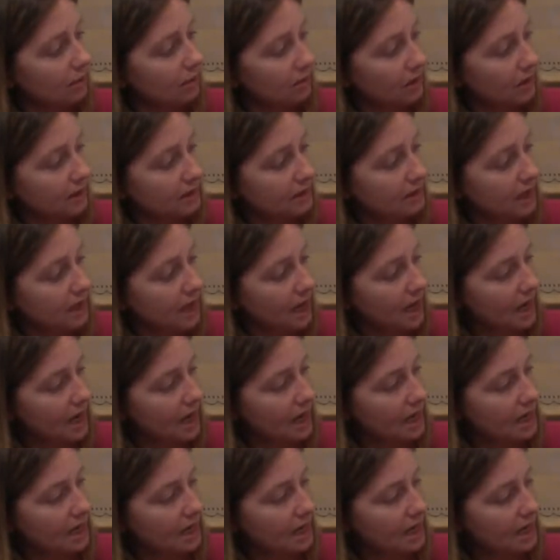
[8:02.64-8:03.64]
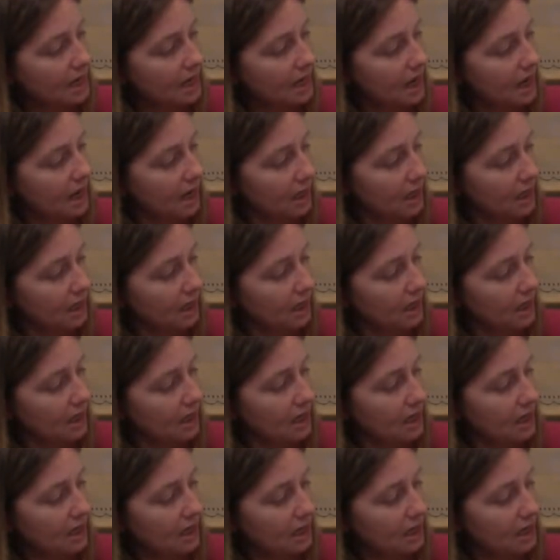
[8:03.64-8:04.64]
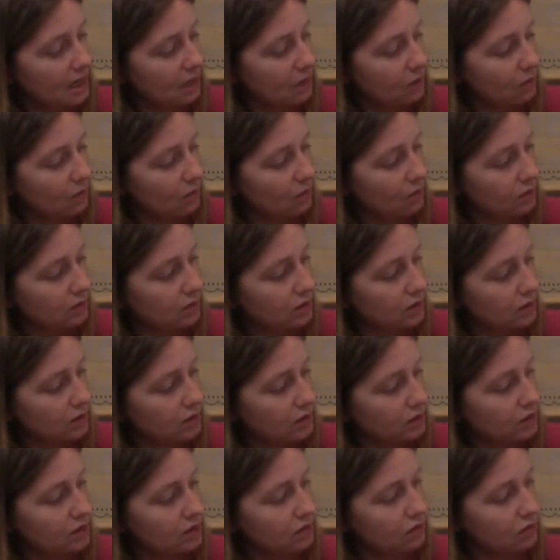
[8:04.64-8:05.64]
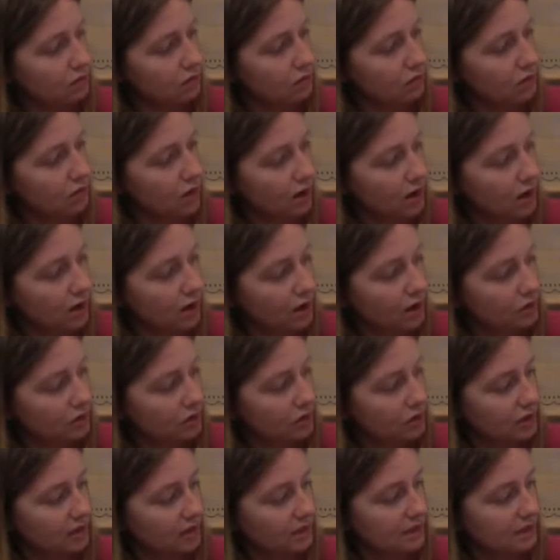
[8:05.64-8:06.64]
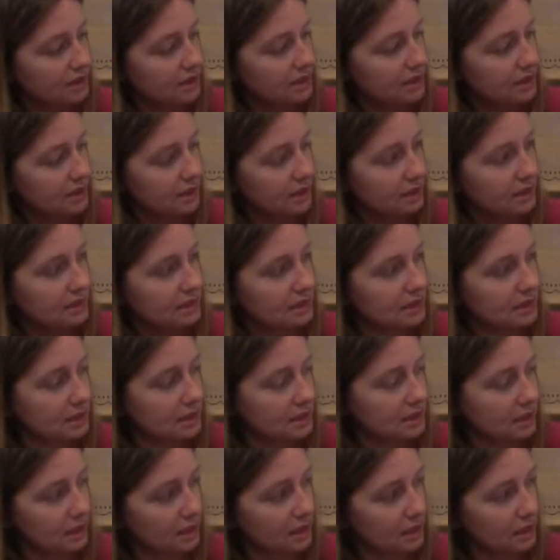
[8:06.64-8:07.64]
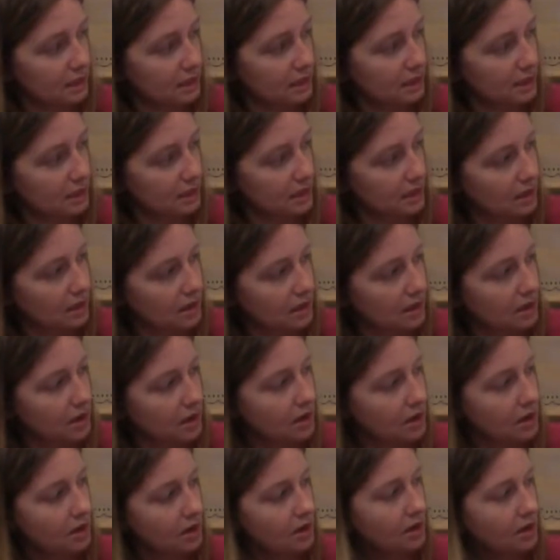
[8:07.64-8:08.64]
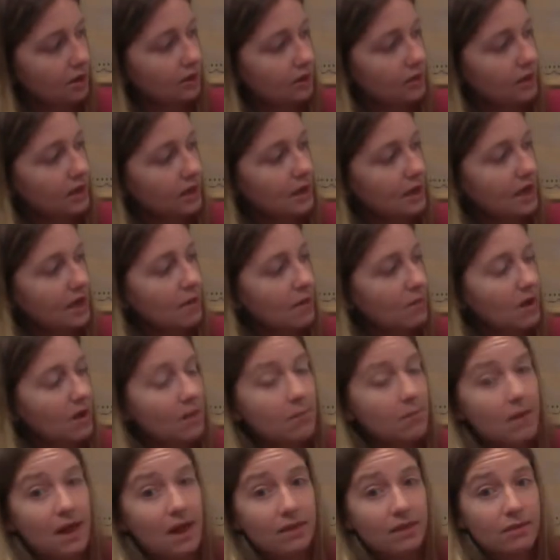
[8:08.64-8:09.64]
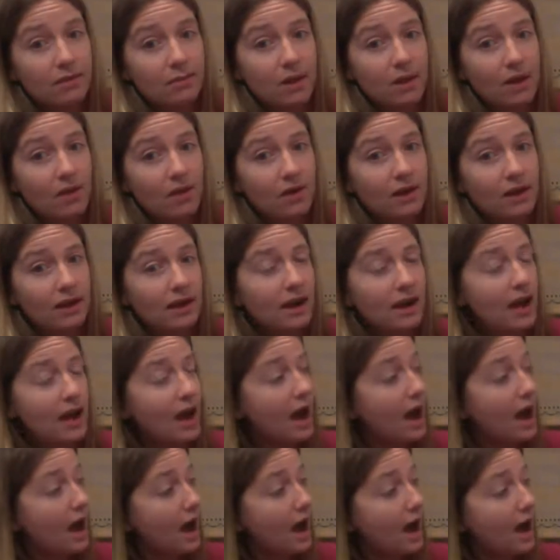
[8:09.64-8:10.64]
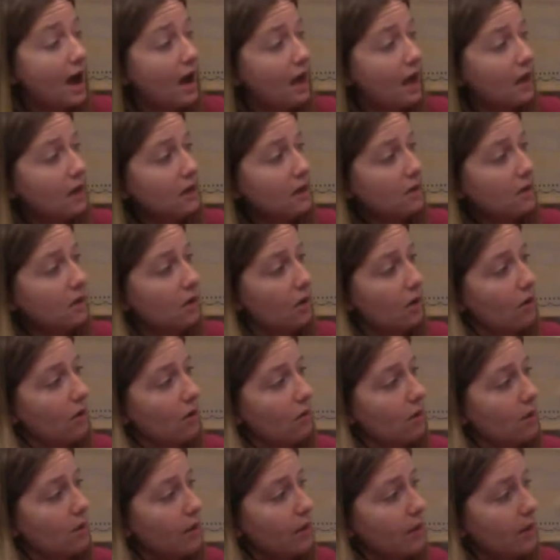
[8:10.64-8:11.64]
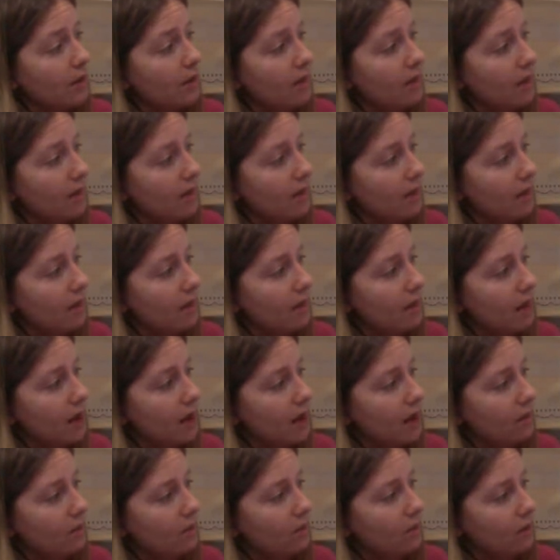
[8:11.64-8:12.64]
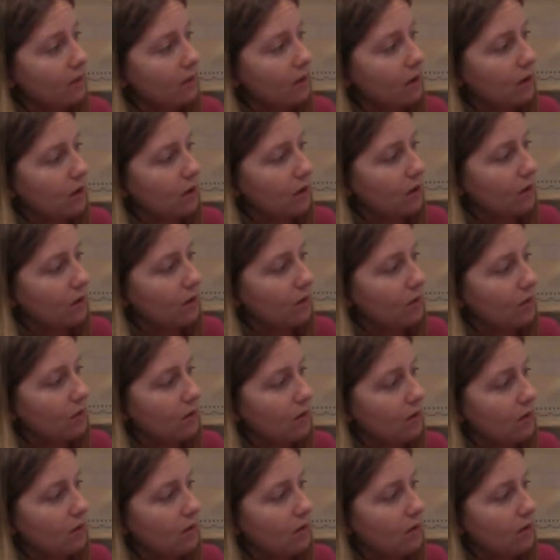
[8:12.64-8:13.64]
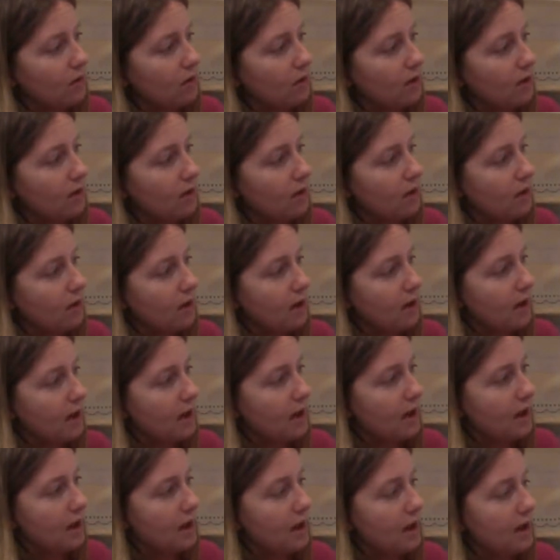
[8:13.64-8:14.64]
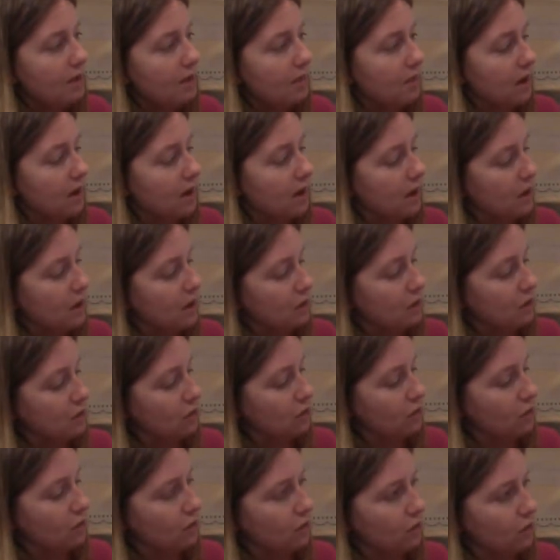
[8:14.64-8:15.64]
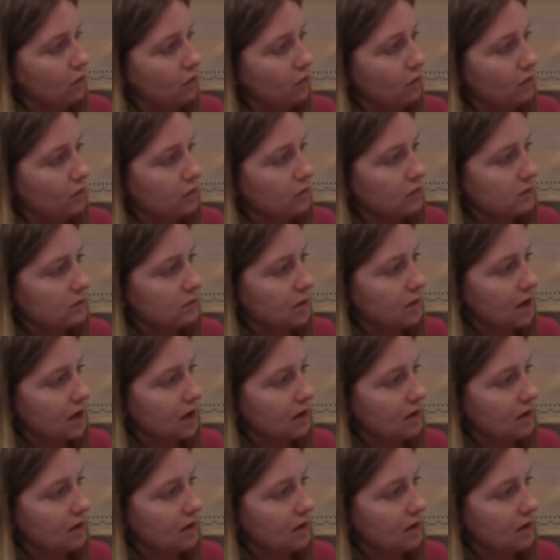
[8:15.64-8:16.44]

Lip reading: plus 89 equals 216. Looking at my math mountain, I know that would go in my total spot.